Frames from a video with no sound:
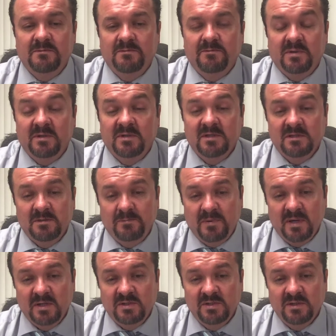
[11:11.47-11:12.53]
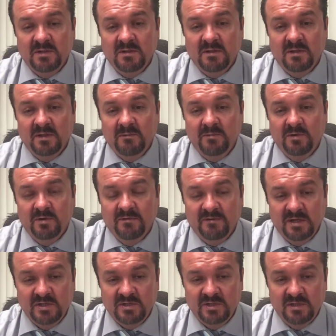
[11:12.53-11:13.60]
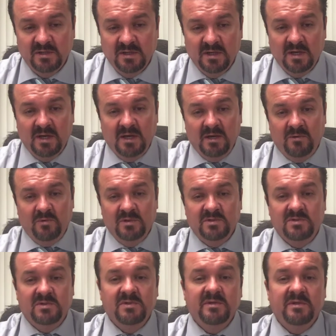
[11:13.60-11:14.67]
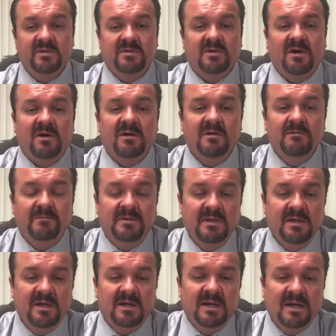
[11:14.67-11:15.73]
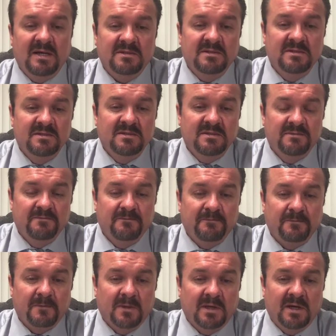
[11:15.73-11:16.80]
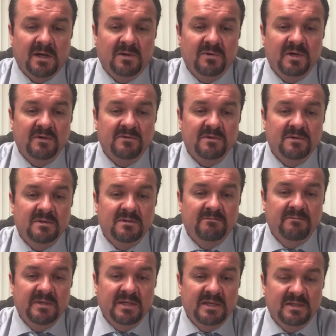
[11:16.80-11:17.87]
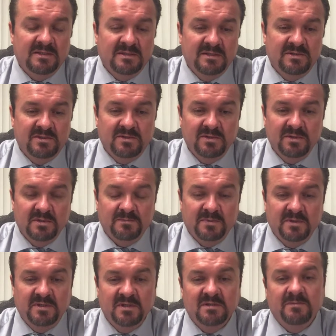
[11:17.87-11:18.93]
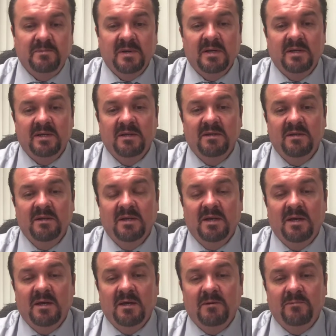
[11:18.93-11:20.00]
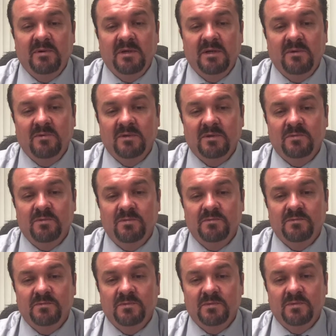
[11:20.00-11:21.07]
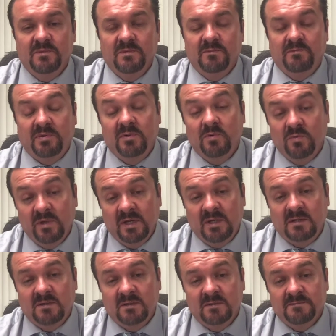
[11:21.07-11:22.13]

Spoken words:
participation and motivation when students are in PE classes. However, the minutes that students participate in PE were per week,